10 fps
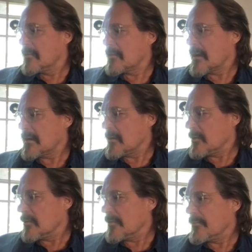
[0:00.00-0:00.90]
kind
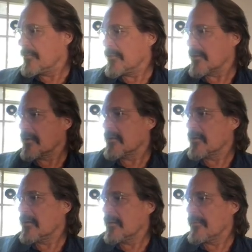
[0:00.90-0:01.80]
of good book,
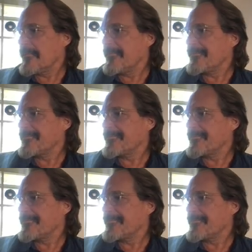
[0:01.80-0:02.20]
um,